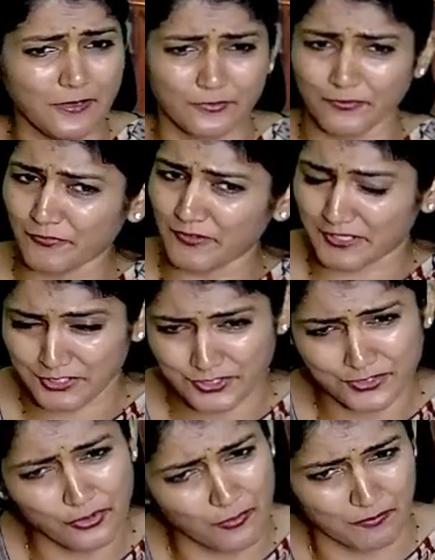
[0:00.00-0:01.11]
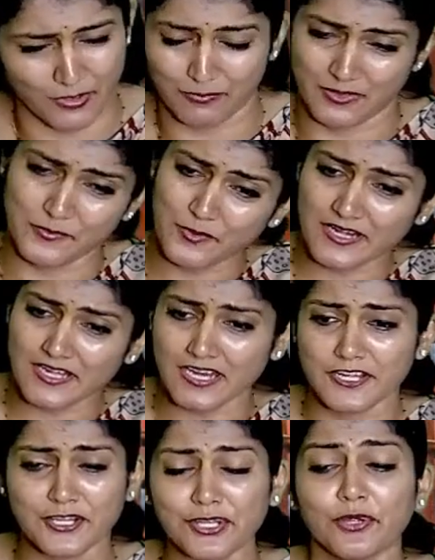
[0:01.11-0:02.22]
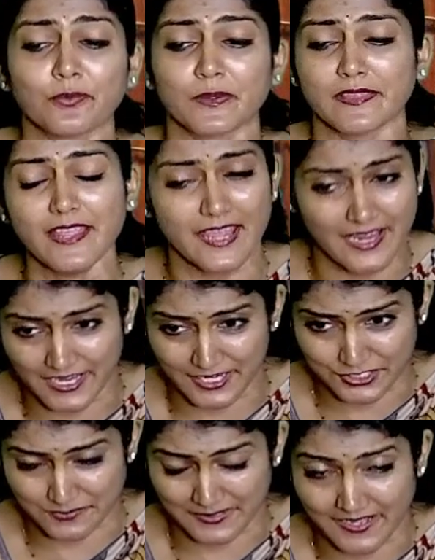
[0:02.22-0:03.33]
finish, no problem, you can continue with the engagement.